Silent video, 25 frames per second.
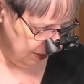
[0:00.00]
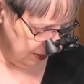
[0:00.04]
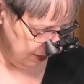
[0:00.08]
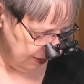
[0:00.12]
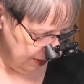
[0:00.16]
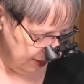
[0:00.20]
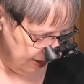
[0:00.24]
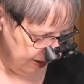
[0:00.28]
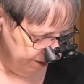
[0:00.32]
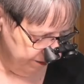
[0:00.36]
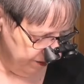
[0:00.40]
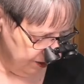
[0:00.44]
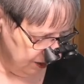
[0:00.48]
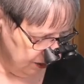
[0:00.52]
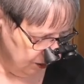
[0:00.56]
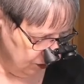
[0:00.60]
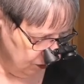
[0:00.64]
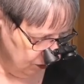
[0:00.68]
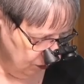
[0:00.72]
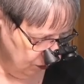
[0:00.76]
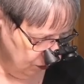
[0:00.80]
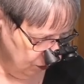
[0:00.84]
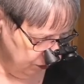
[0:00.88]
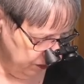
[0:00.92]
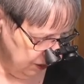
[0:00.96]
and have the
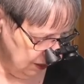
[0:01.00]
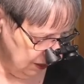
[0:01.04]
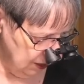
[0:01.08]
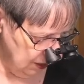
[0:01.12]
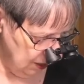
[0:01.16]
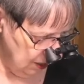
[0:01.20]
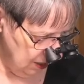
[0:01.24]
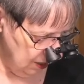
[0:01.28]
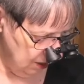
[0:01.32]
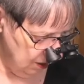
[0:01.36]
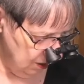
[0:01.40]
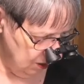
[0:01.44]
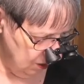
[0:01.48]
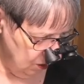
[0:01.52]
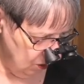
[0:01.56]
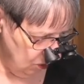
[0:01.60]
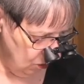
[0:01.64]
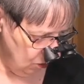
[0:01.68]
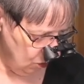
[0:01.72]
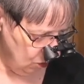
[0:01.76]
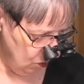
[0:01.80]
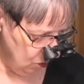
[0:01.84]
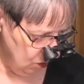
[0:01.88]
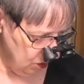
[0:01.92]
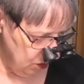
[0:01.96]
surgery done?
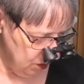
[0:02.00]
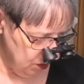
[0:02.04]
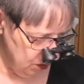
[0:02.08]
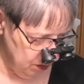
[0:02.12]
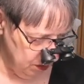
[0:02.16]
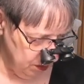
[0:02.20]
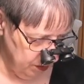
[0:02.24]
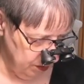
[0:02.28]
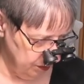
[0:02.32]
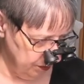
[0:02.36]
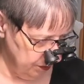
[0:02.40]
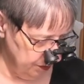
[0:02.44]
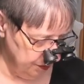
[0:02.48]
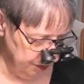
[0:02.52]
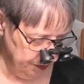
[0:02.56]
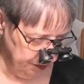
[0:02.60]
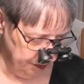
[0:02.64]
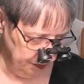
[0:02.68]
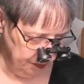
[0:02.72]
Or